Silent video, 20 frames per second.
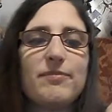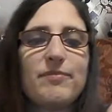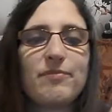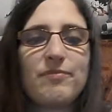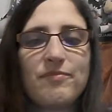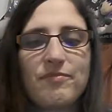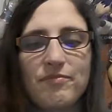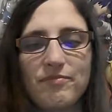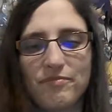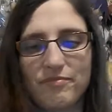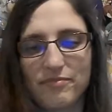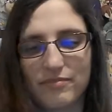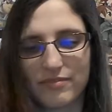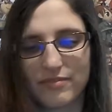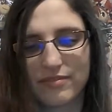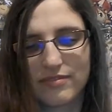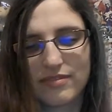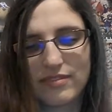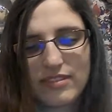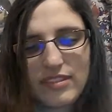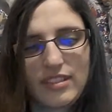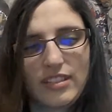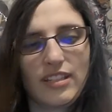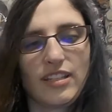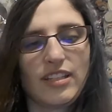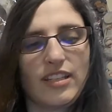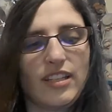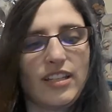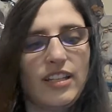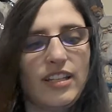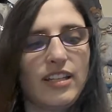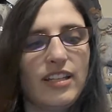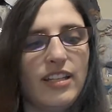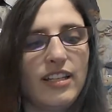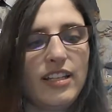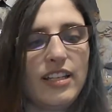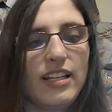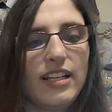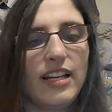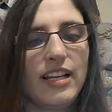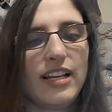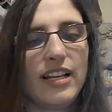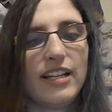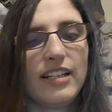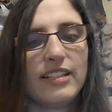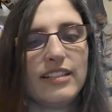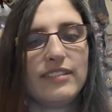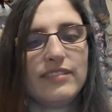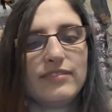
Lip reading: (no one is talking)